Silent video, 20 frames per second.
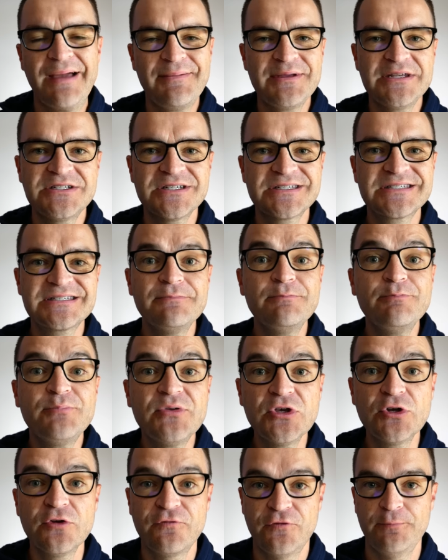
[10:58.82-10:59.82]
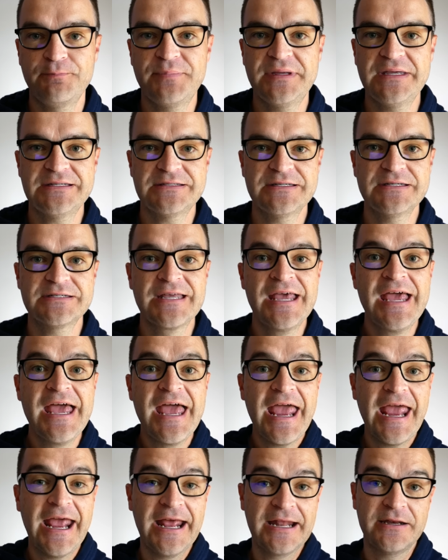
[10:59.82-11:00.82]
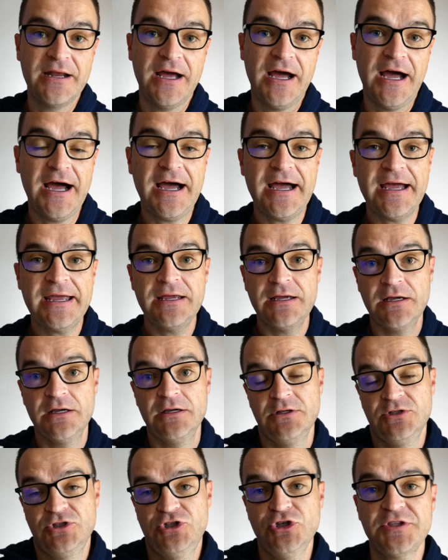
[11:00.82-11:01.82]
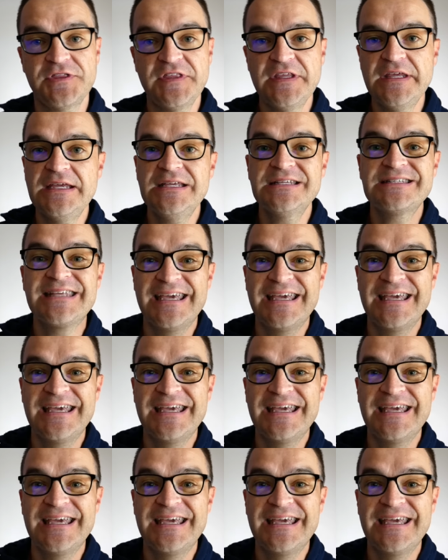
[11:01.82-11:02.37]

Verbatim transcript: I mean, just some beautiful pieces. And I took these